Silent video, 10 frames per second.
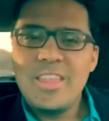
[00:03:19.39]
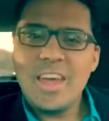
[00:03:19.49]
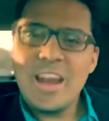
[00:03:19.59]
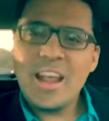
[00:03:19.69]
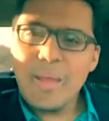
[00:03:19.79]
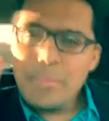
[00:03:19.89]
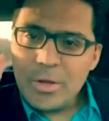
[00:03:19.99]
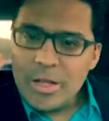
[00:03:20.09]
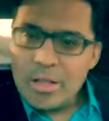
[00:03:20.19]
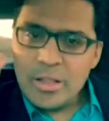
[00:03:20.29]
that I can
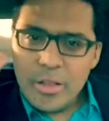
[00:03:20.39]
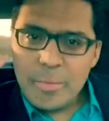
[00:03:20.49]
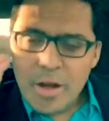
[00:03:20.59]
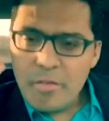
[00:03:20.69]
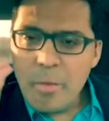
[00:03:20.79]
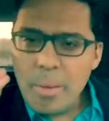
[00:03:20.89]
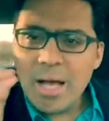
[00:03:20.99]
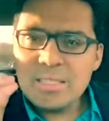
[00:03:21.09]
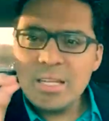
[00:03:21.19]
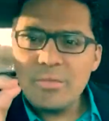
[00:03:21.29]
put a little bit of a
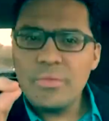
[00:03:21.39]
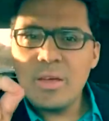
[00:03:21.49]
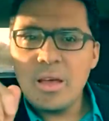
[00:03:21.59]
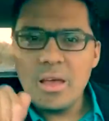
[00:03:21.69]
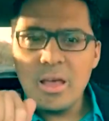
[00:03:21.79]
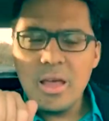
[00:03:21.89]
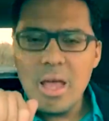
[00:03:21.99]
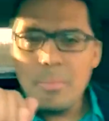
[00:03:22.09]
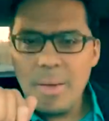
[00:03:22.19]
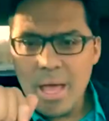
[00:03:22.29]
positive
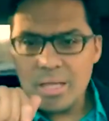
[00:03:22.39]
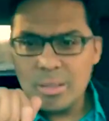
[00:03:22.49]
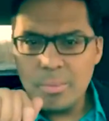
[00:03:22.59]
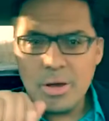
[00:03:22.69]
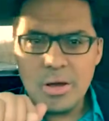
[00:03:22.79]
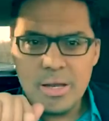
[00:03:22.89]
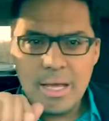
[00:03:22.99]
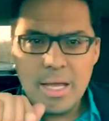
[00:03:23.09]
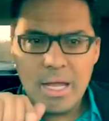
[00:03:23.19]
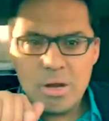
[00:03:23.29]
impact upon,
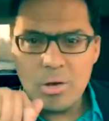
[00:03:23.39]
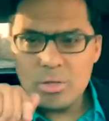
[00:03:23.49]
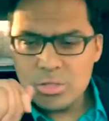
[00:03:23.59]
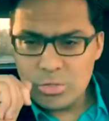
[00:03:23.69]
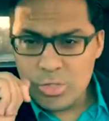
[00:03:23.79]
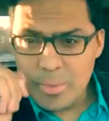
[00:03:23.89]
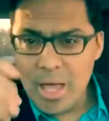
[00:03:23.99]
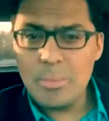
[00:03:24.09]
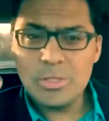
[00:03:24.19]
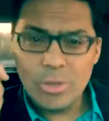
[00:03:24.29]
and also to
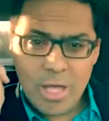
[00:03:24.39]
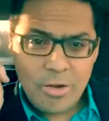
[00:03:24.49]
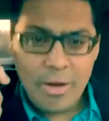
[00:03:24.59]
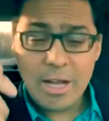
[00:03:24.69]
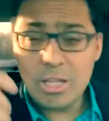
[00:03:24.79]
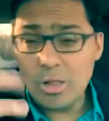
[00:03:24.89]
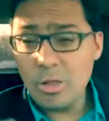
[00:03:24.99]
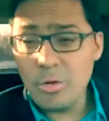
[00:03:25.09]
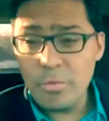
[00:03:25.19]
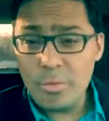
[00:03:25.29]
be able to interact
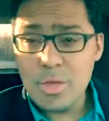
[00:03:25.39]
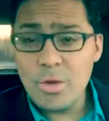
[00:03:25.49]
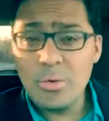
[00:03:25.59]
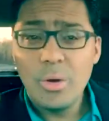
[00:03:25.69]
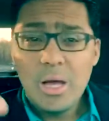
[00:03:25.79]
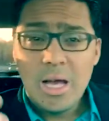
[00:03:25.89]
and learn from you